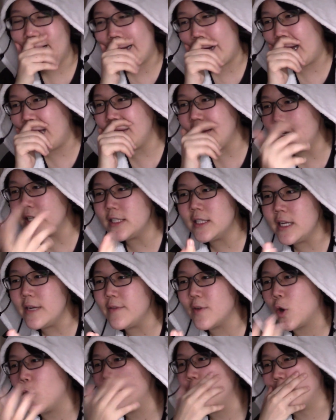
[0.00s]
it's not
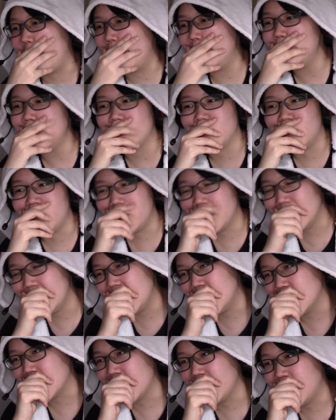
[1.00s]
even hopefully. I'm just really
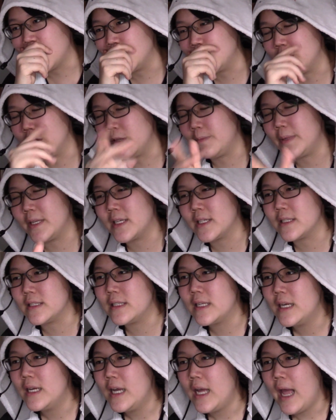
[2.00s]
looking forward to it
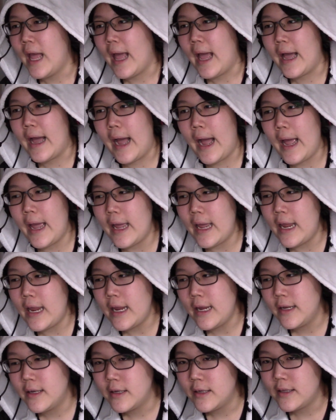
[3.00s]
because I
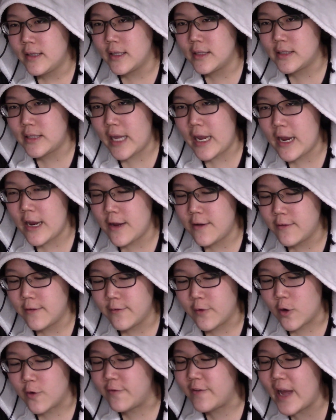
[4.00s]
can say
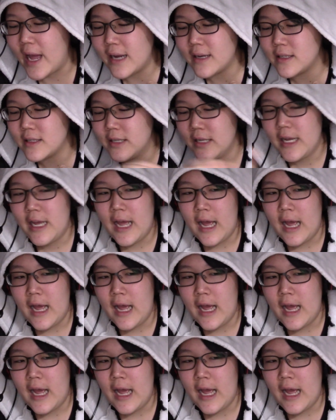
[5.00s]
for a fact,